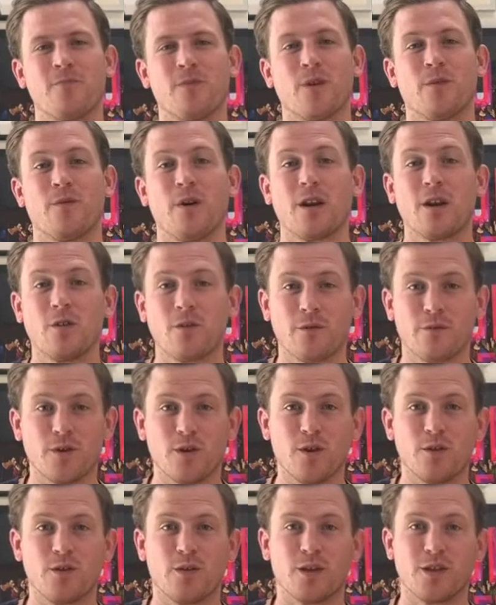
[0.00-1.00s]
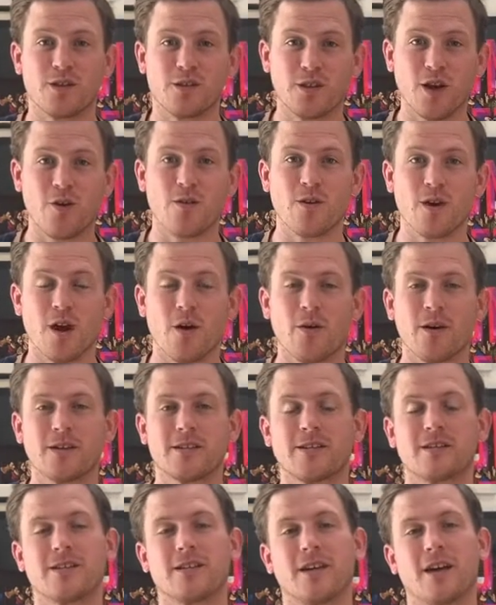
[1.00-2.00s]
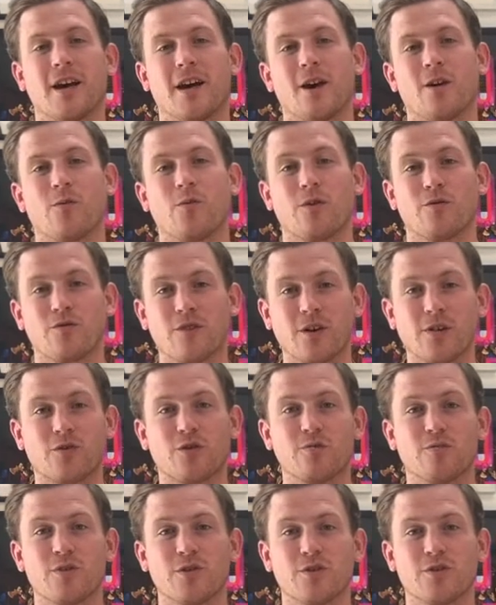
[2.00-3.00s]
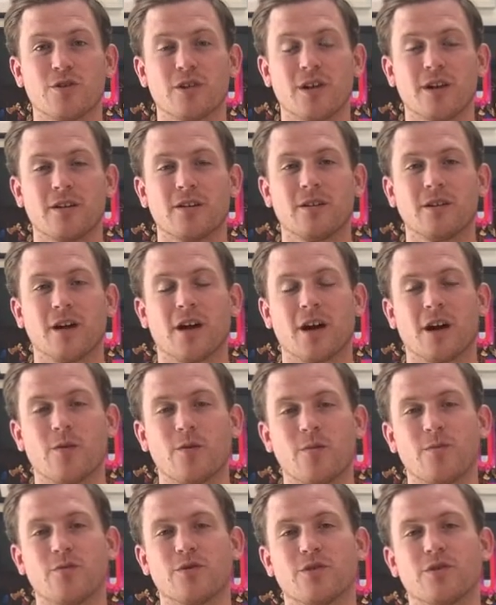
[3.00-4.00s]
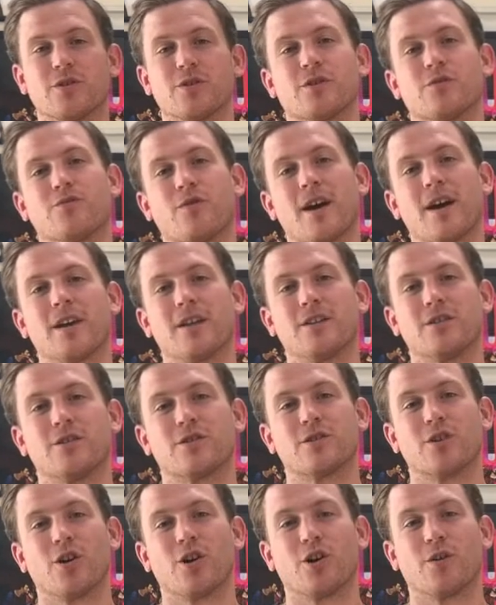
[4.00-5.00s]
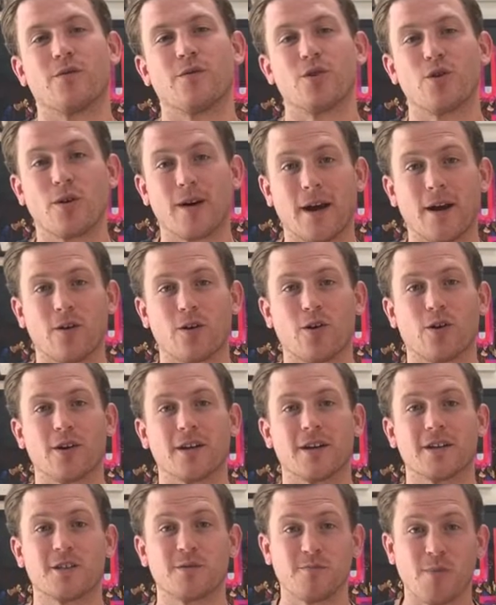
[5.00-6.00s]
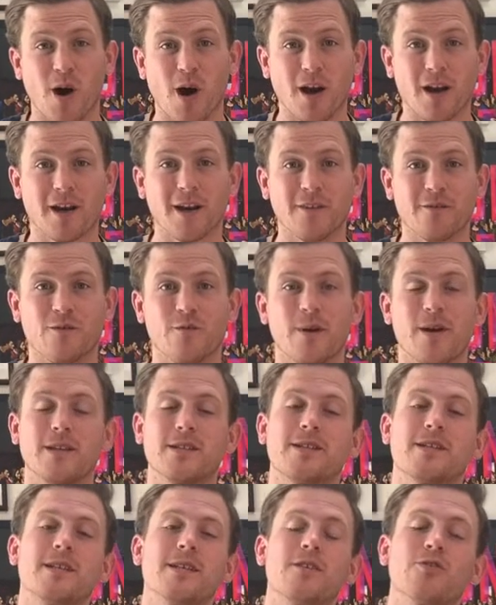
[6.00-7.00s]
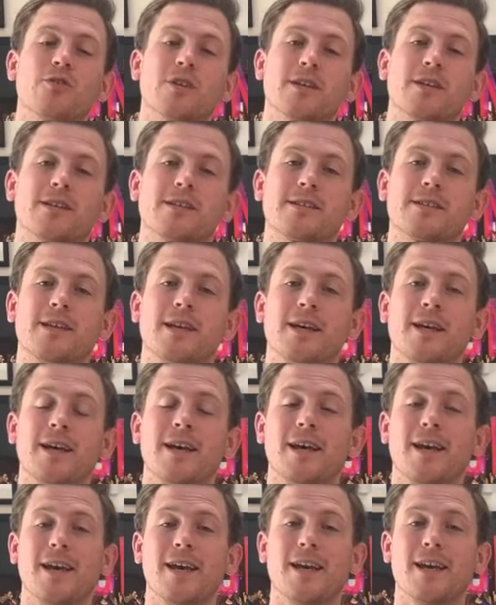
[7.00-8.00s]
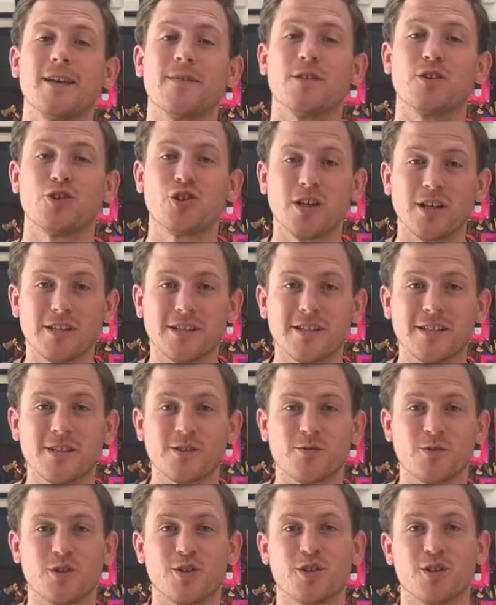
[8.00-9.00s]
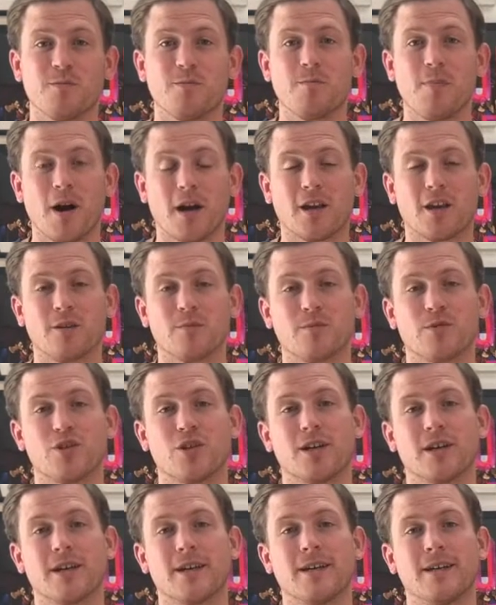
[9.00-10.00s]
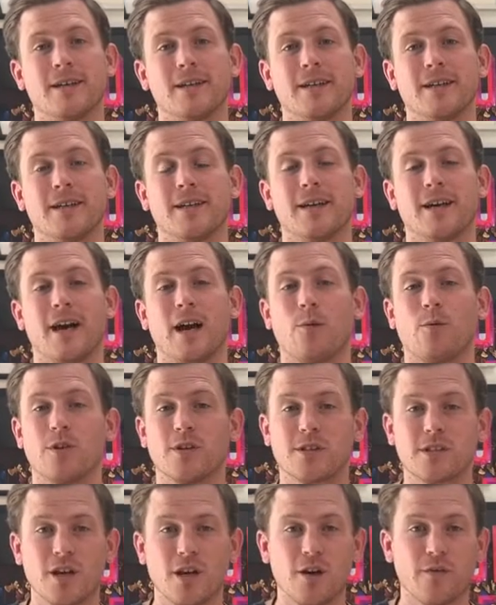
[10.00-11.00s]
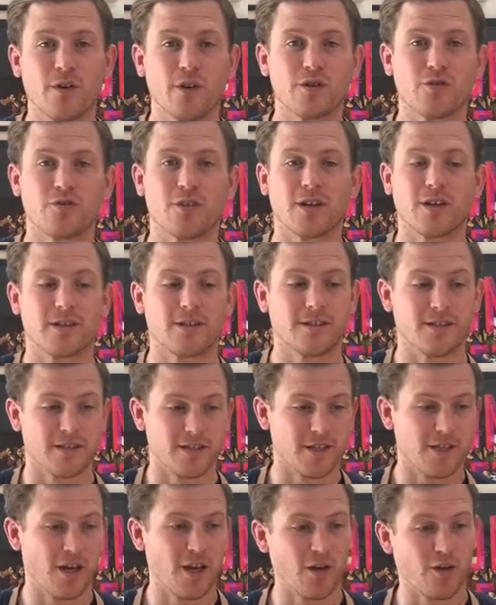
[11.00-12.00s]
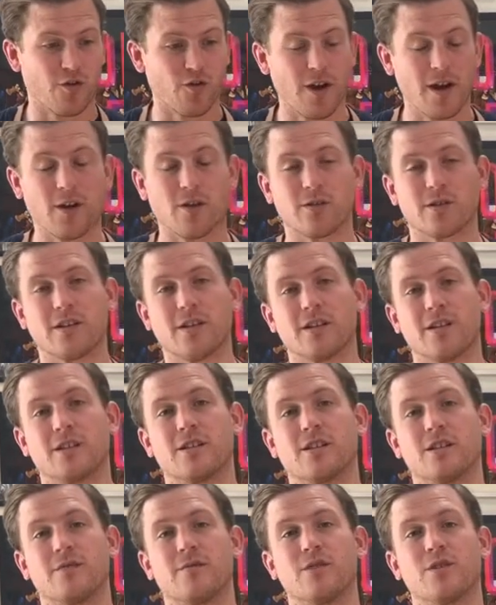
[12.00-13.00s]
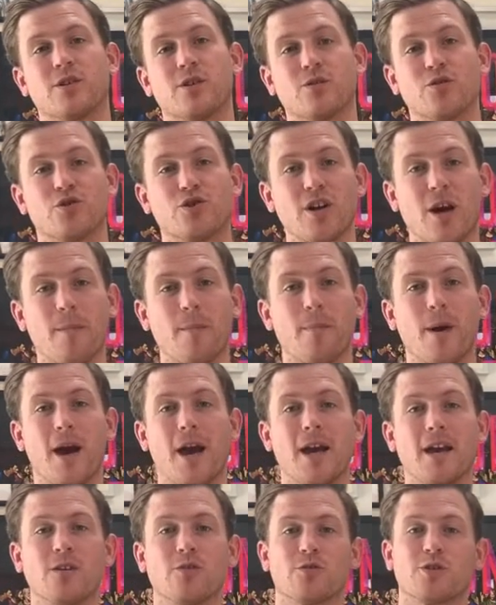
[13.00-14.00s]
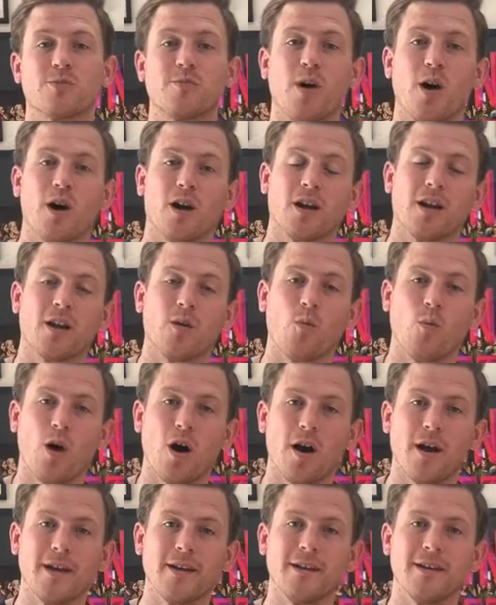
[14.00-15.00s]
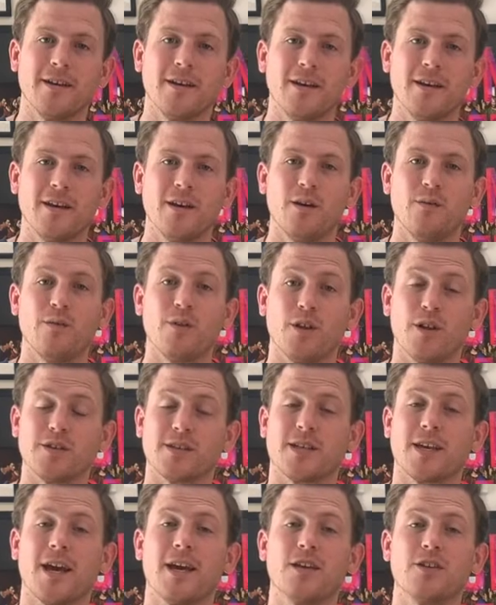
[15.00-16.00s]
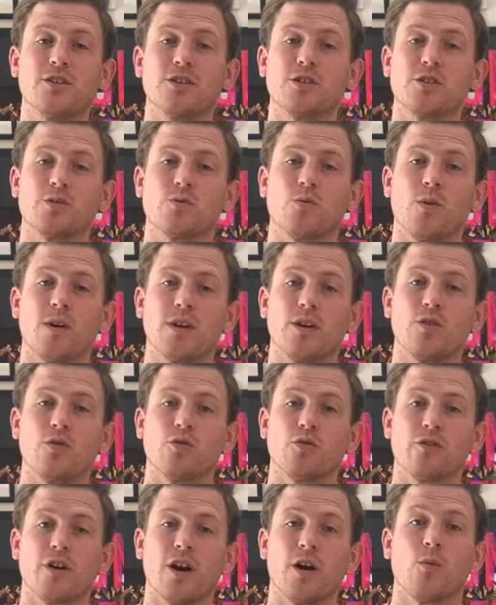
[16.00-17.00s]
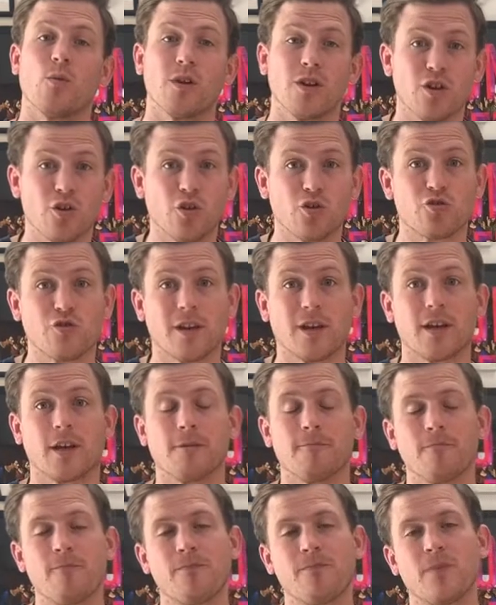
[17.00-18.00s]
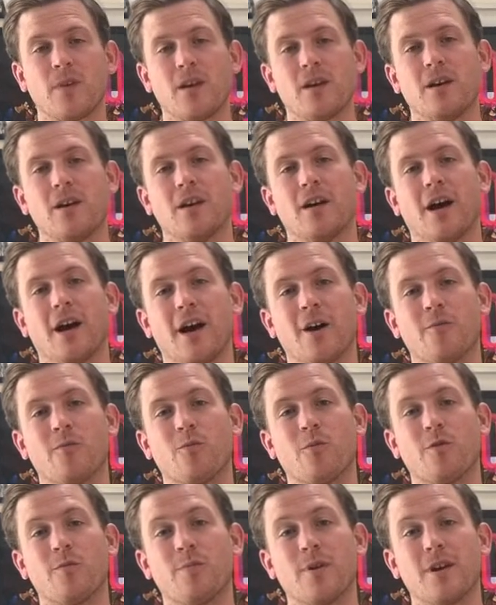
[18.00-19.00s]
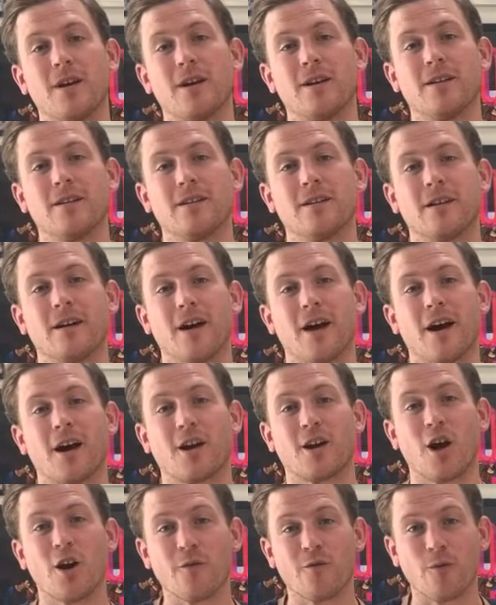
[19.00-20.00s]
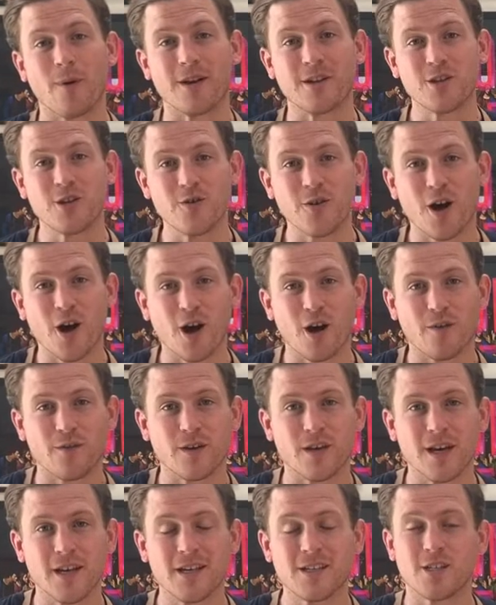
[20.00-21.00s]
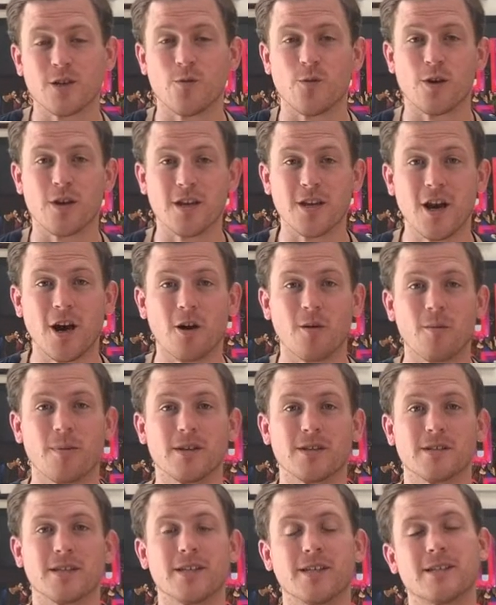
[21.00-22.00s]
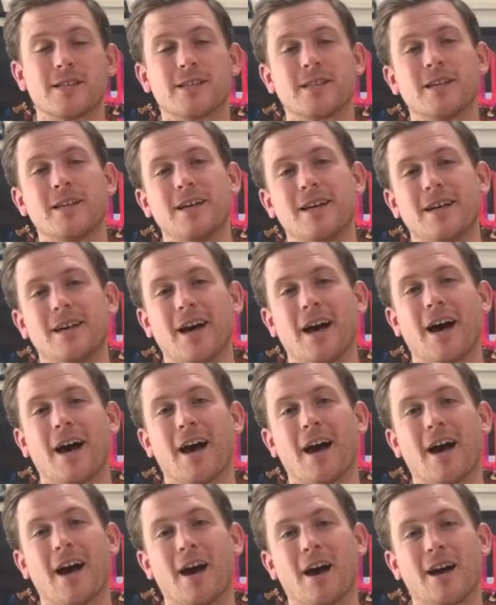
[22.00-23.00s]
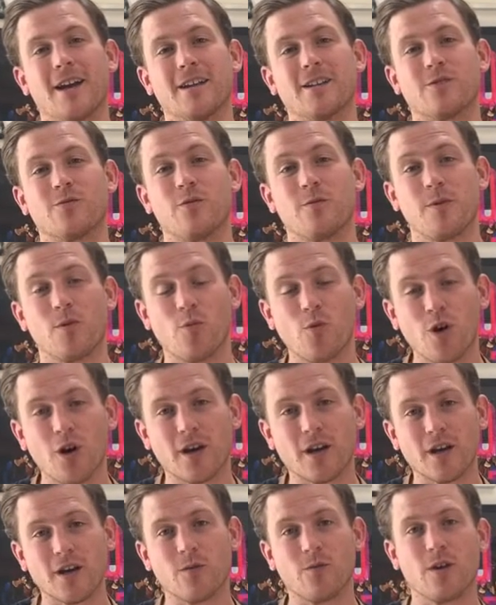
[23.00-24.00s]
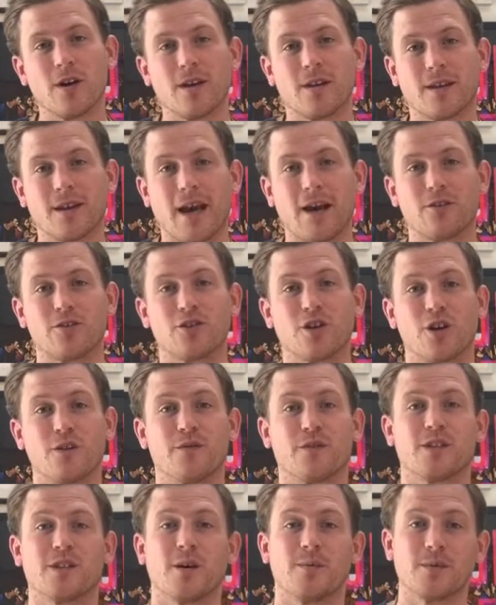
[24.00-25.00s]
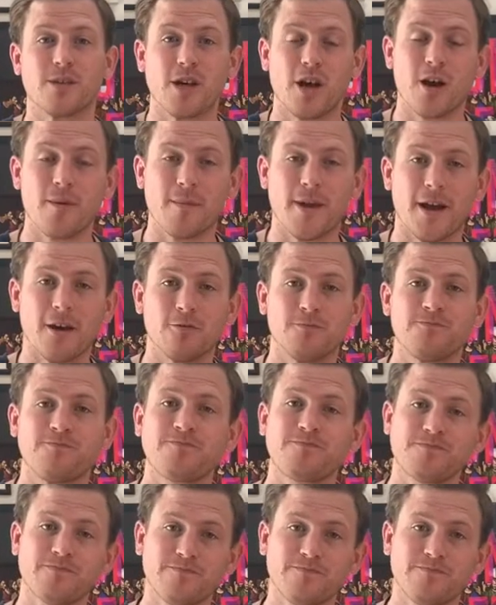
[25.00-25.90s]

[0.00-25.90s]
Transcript: For any of you that don't know us, we're Real Kombucha. We produce a range of non-alcoholic sparkling fermented tea drinks in the Chilterns, which is in Buckinghamshire. And we serve our drinks as a great alternative to champagne or sparkling wine for those occasions when you're not drinking. We've been going for about 2.5 years, so we're a young business, and we've been working with Gaucho for some time now